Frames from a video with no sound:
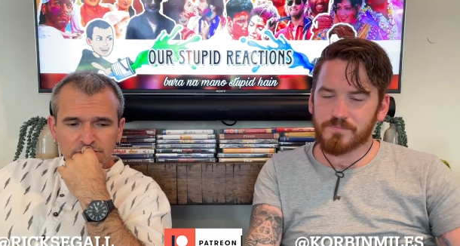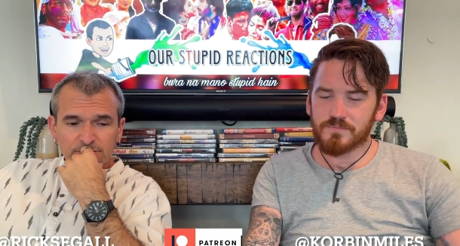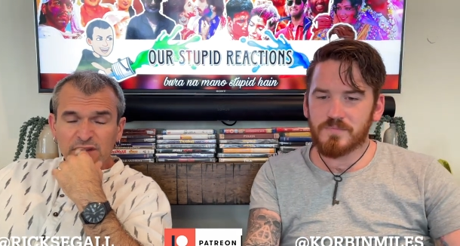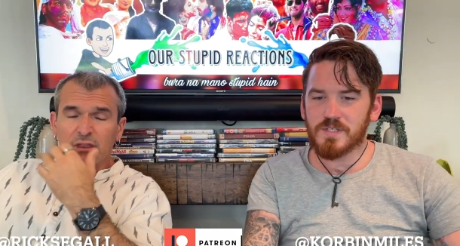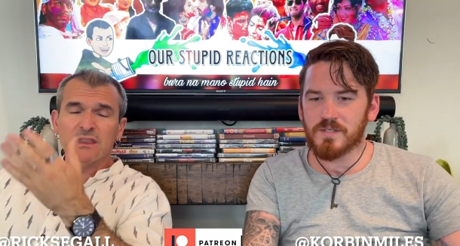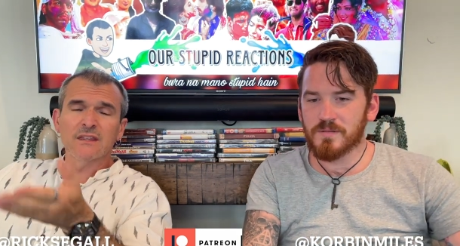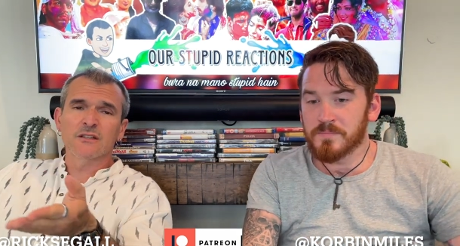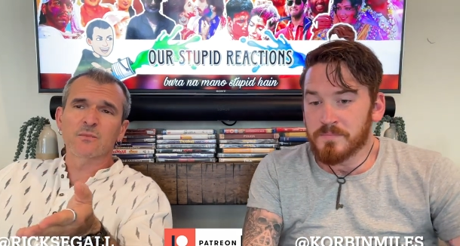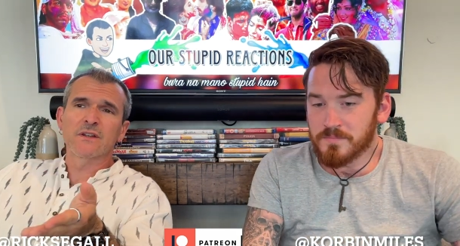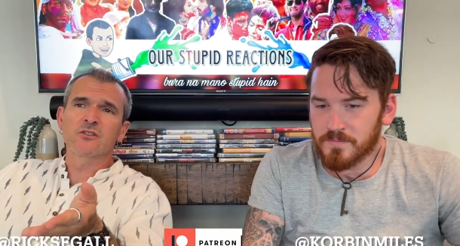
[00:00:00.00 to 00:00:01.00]
Speaker 1: But the thing
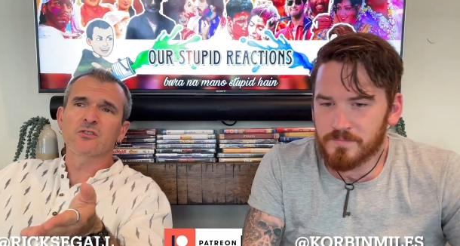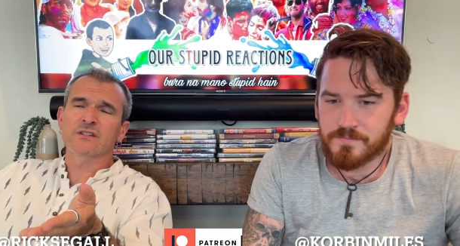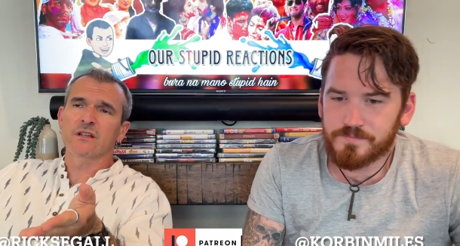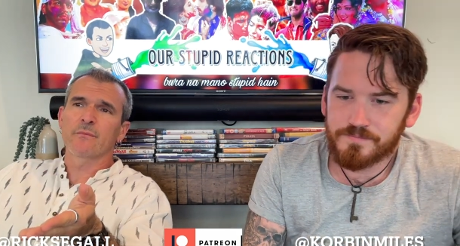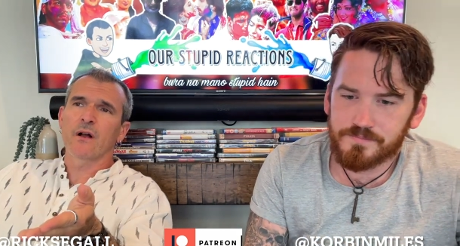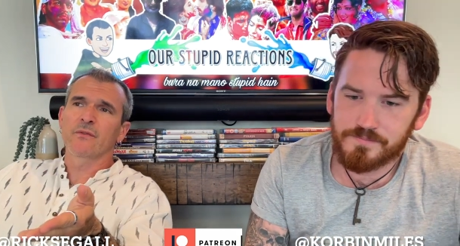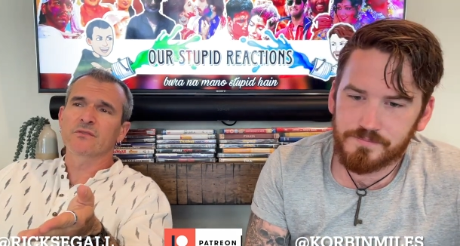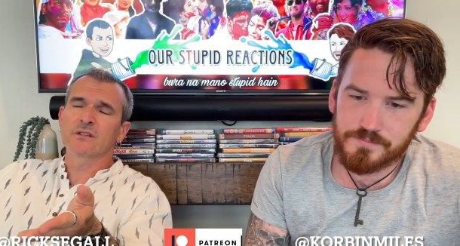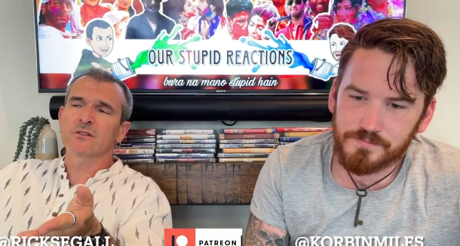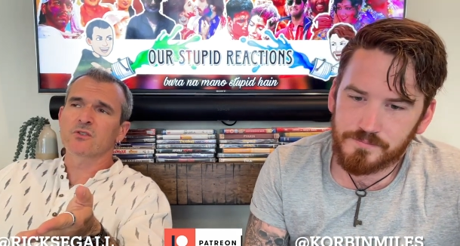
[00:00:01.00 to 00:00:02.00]
that's been interesting about
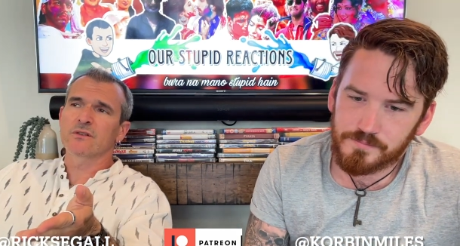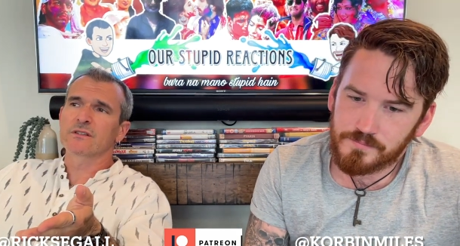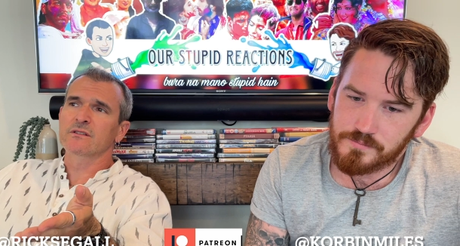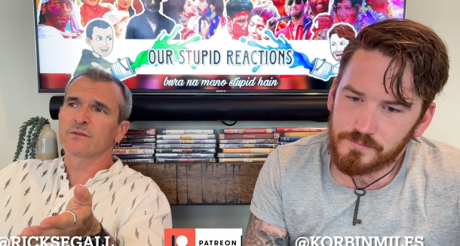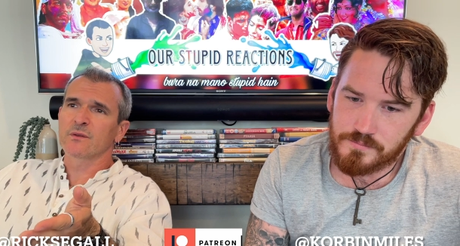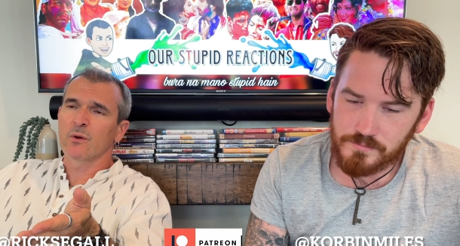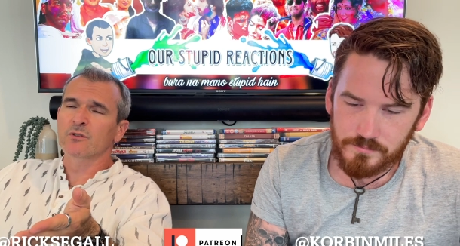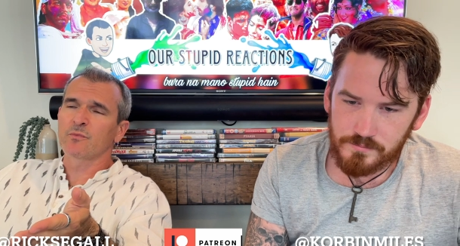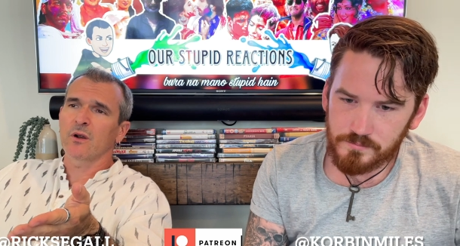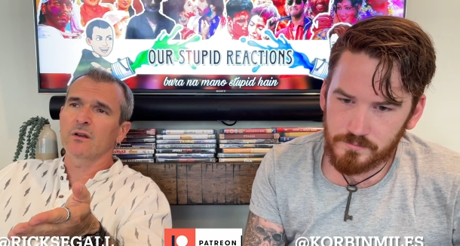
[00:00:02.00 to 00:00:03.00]
those industries is, for the
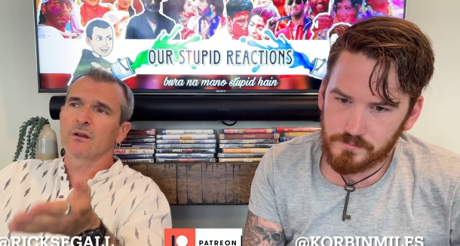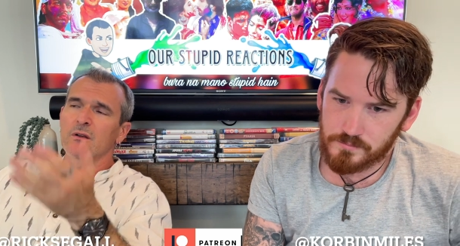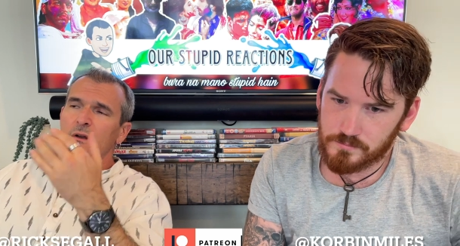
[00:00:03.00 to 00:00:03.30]
most part,